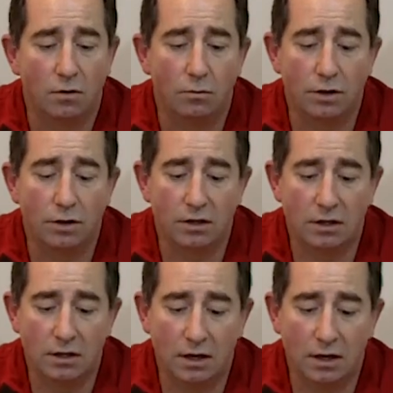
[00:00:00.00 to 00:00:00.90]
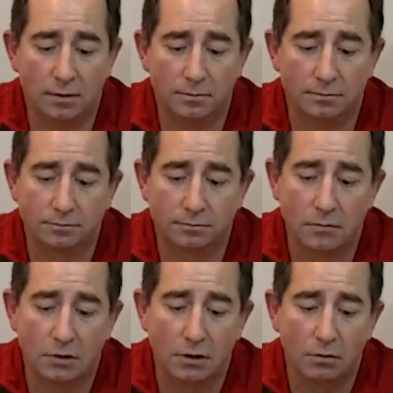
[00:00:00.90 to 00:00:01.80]
when the um,
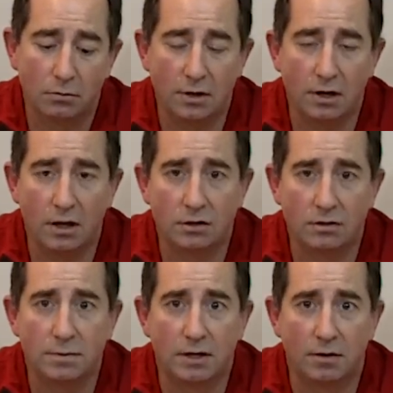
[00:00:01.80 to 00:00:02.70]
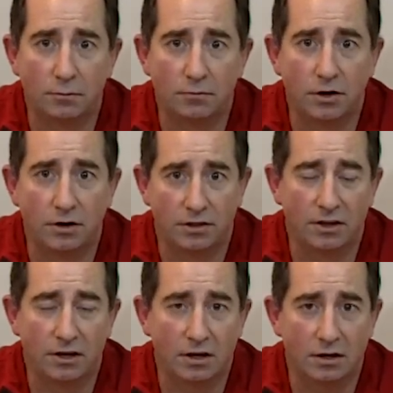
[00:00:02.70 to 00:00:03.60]
when the nails become very
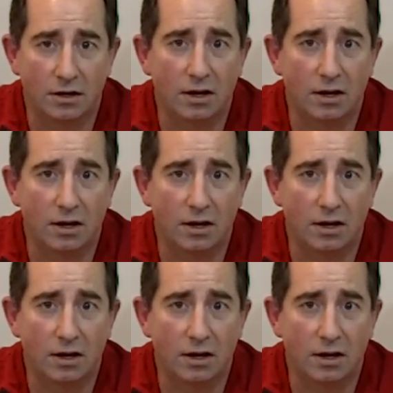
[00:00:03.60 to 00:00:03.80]
thickened,